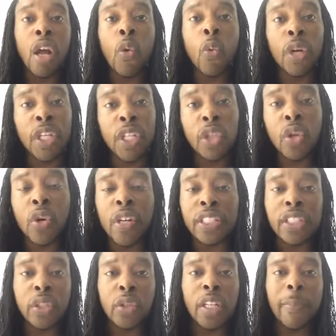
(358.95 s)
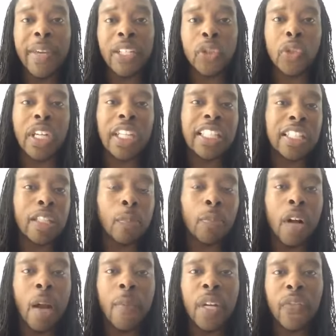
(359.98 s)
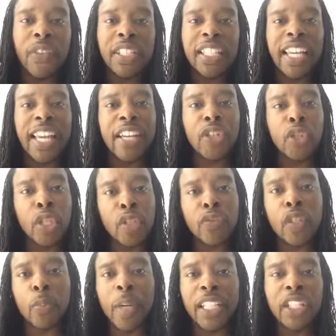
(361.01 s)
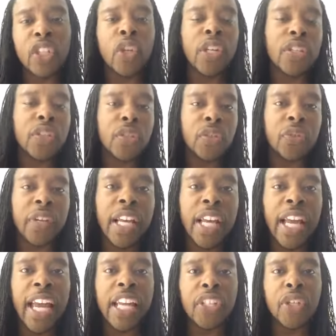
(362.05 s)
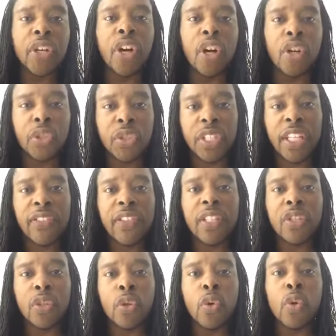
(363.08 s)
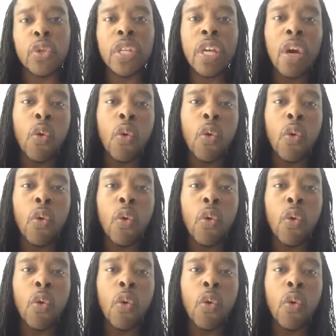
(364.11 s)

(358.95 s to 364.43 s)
What are you going to do to make sure that this Department of Education is respecting your history and your culture? culture in these schools?